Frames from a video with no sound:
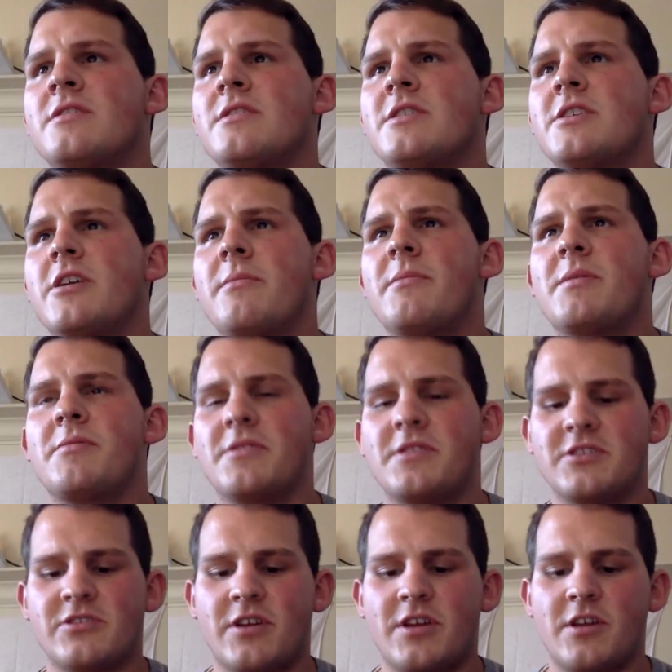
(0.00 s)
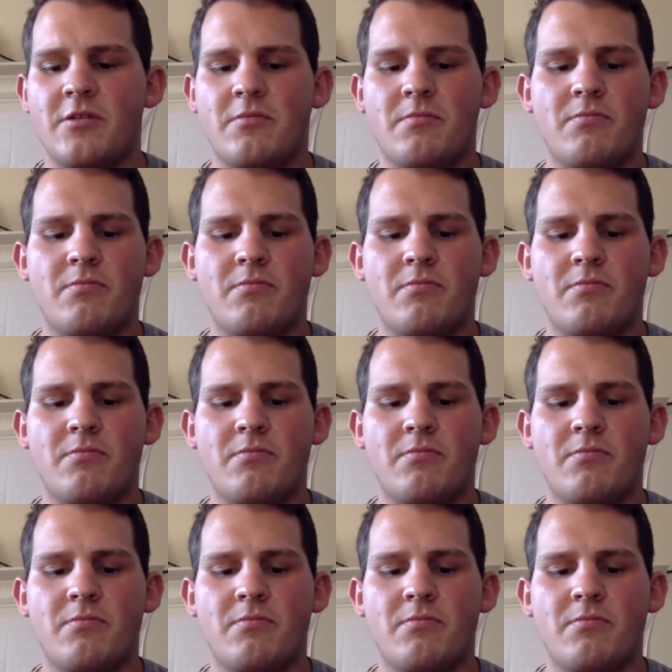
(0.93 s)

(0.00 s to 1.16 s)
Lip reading: Yeah, I'm going to put this right here.